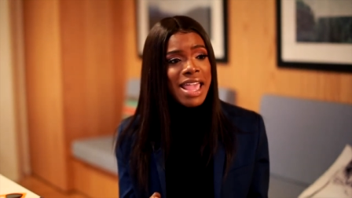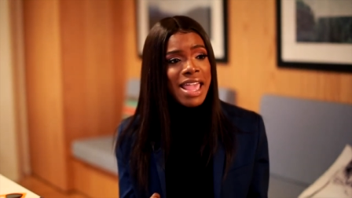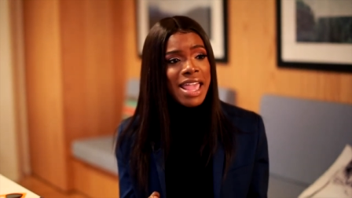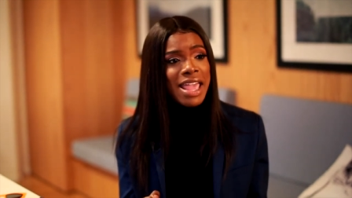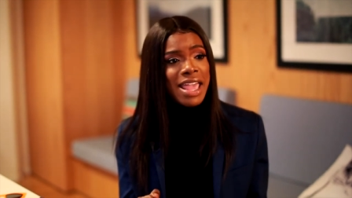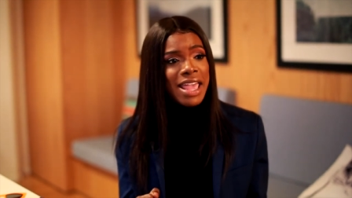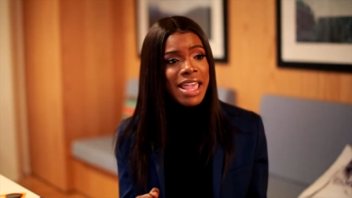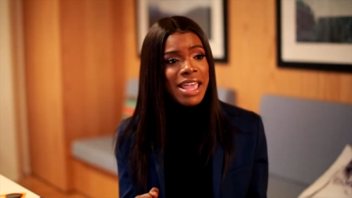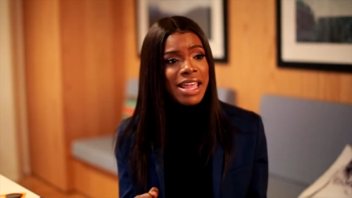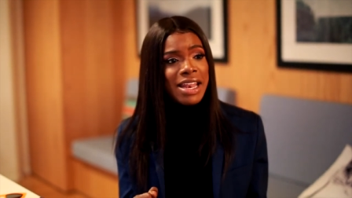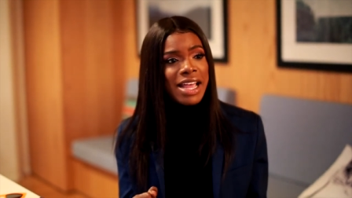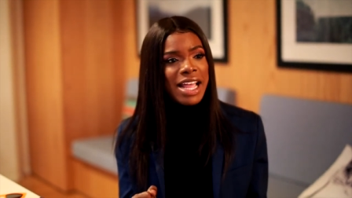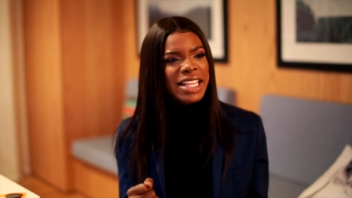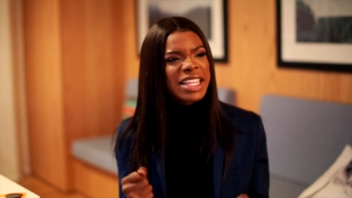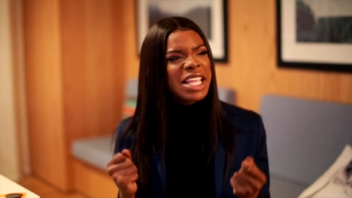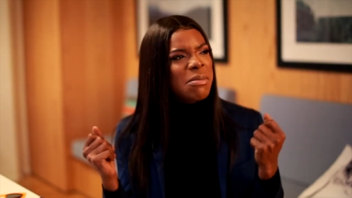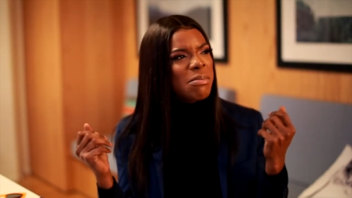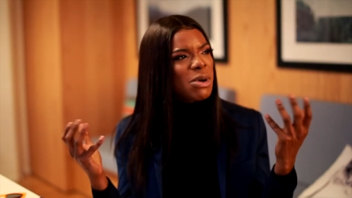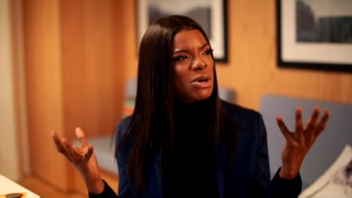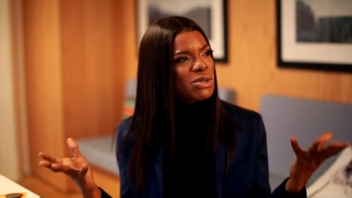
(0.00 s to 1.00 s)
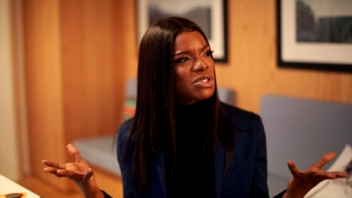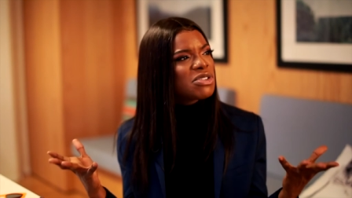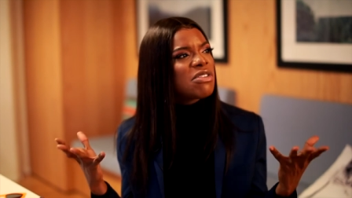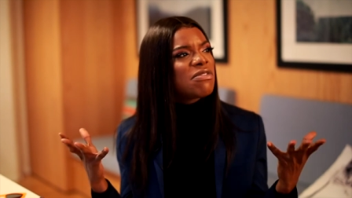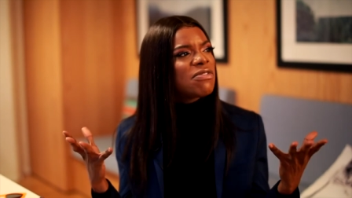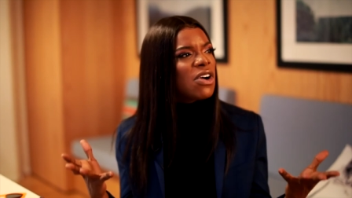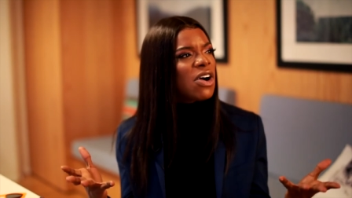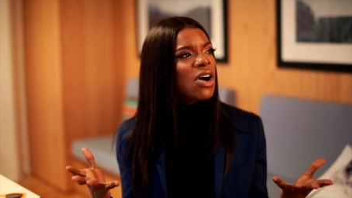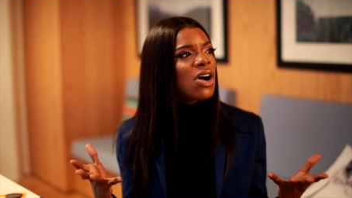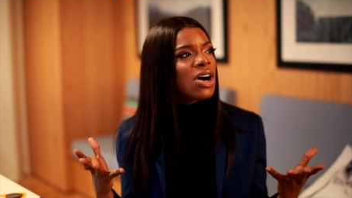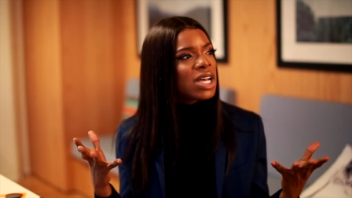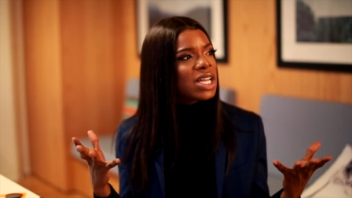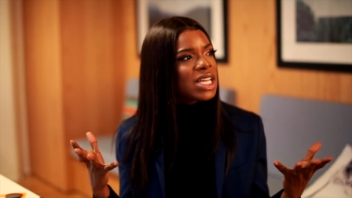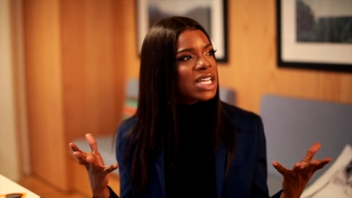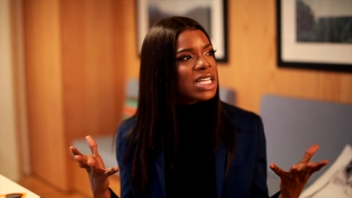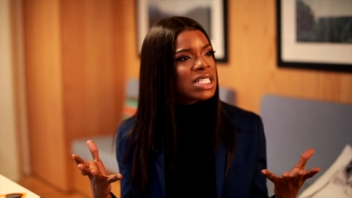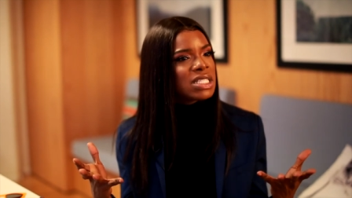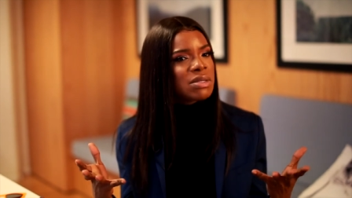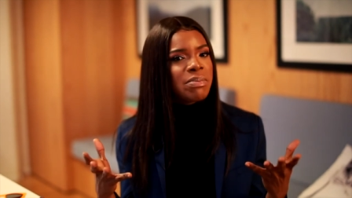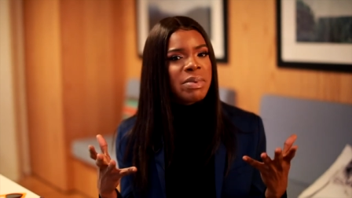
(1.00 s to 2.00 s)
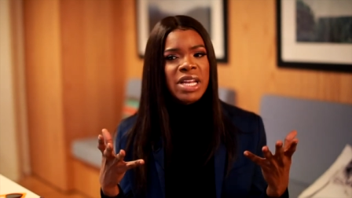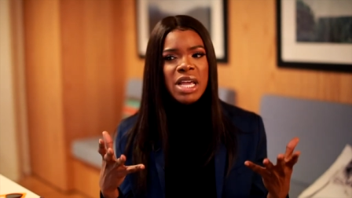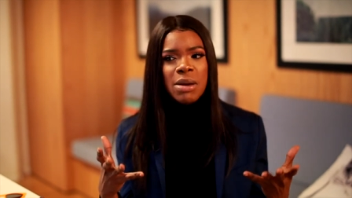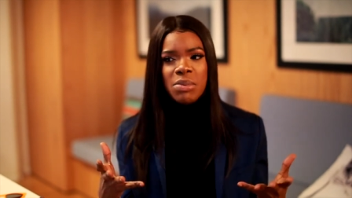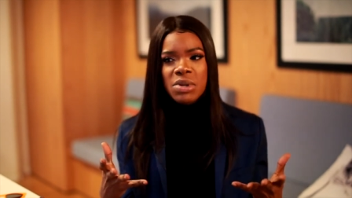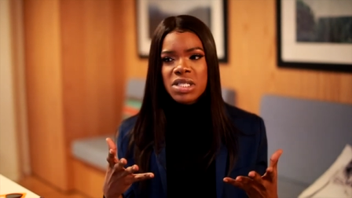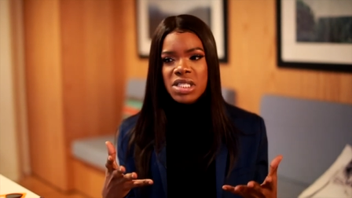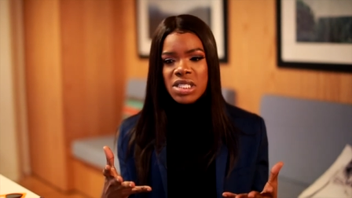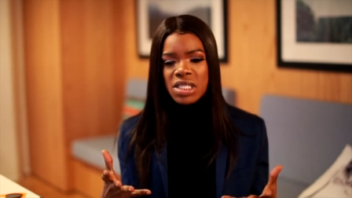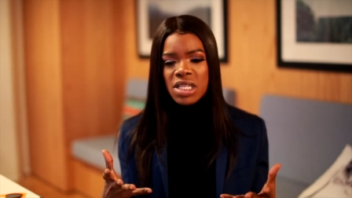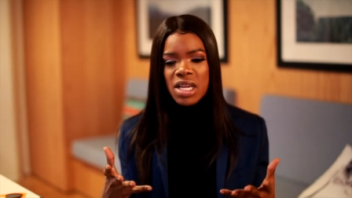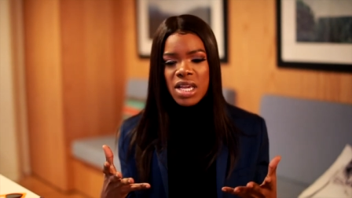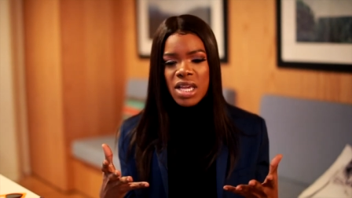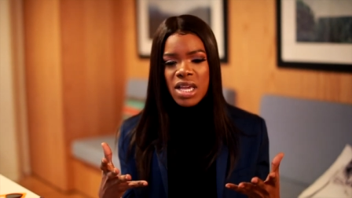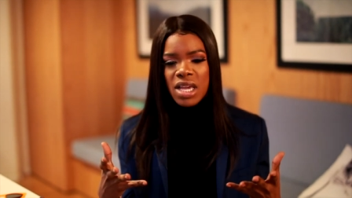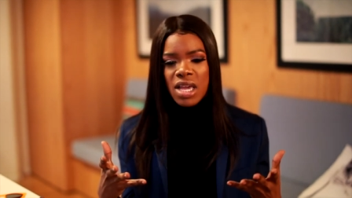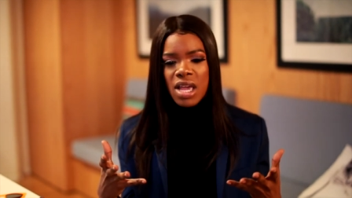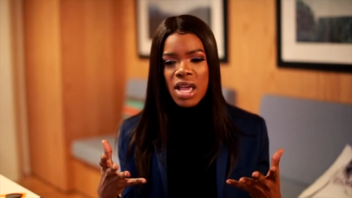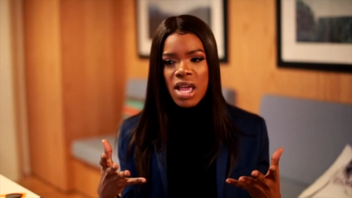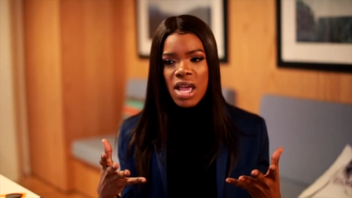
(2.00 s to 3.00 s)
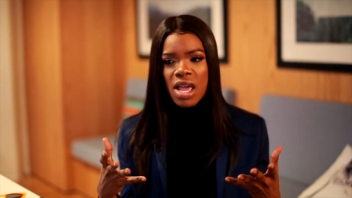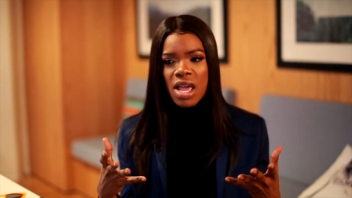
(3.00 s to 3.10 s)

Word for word: and I think most of all is being able to see